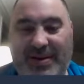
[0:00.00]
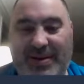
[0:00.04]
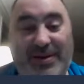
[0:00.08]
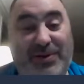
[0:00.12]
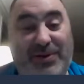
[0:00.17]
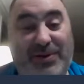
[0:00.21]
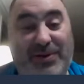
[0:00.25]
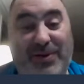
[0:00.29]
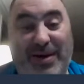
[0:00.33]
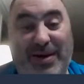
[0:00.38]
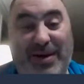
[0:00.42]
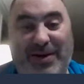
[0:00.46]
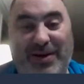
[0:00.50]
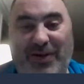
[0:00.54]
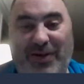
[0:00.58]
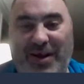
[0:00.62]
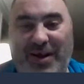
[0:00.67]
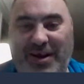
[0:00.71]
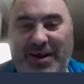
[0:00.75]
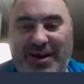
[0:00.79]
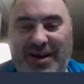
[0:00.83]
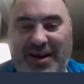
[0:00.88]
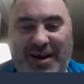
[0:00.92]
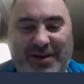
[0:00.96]
Drake
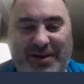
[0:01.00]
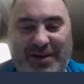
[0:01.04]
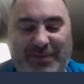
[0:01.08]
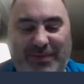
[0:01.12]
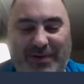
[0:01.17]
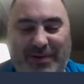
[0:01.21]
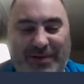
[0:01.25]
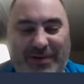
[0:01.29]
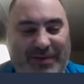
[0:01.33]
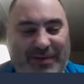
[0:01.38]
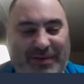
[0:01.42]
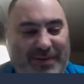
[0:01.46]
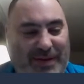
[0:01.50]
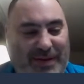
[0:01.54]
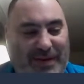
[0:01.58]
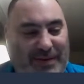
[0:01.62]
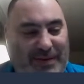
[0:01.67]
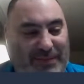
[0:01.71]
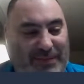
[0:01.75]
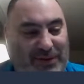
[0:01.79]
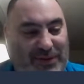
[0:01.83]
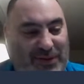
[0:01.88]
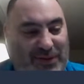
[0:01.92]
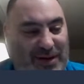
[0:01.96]
London. That's what I
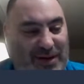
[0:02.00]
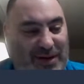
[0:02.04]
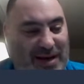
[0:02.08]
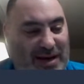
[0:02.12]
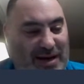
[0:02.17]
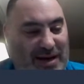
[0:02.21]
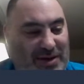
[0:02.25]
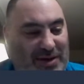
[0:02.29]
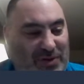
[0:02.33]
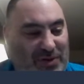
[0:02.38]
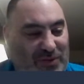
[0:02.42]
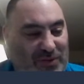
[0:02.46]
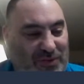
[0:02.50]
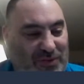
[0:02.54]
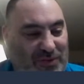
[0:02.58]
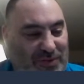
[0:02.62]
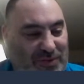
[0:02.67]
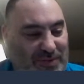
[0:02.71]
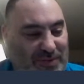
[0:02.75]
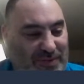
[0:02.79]
was looking at too.